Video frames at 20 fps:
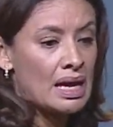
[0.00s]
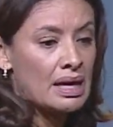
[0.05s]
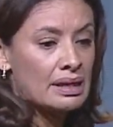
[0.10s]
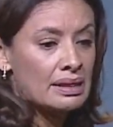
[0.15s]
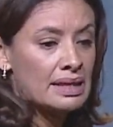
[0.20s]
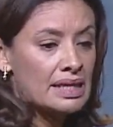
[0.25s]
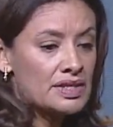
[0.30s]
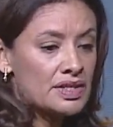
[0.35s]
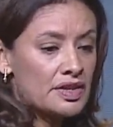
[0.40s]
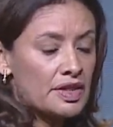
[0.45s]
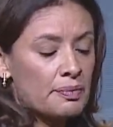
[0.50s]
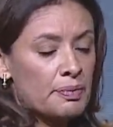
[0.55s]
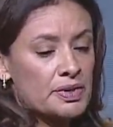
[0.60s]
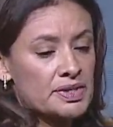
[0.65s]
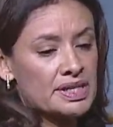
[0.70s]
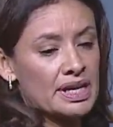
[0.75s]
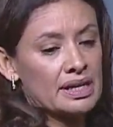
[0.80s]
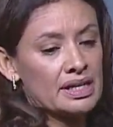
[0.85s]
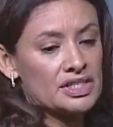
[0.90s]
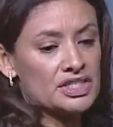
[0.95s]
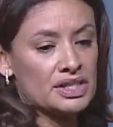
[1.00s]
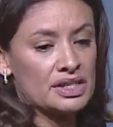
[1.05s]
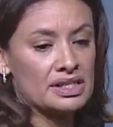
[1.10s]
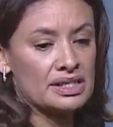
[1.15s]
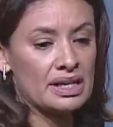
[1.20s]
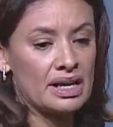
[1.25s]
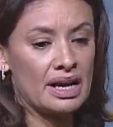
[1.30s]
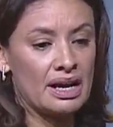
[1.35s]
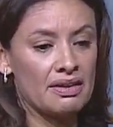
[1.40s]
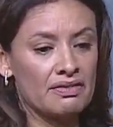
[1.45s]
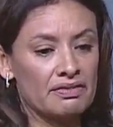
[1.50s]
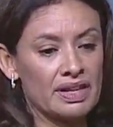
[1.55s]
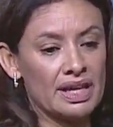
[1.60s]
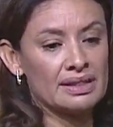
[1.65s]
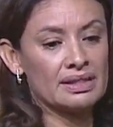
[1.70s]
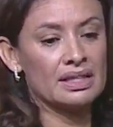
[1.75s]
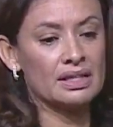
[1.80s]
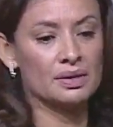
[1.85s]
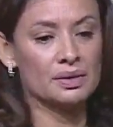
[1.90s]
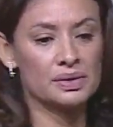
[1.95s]
These are the percentages of
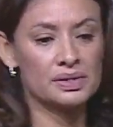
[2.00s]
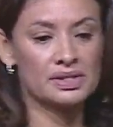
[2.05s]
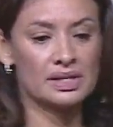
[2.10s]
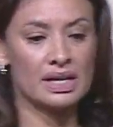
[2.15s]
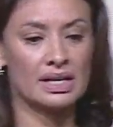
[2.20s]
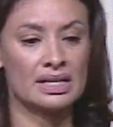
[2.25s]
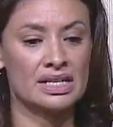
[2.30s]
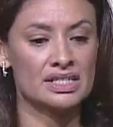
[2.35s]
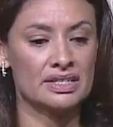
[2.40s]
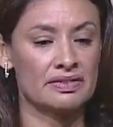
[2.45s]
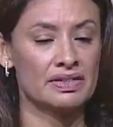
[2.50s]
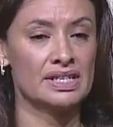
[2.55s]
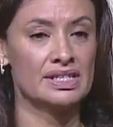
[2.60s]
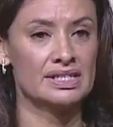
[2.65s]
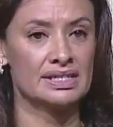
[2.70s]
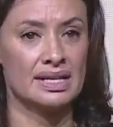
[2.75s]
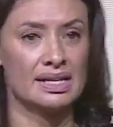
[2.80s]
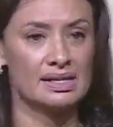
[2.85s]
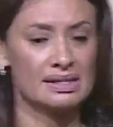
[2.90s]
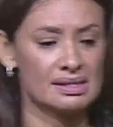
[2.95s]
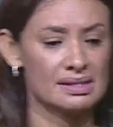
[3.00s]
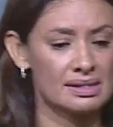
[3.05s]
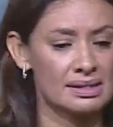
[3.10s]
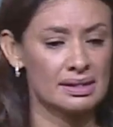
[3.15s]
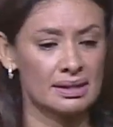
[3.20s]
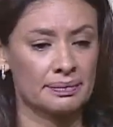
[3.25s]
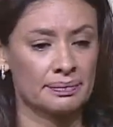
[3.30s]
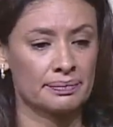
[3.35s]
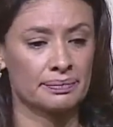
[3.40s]
Latinos in each of these states.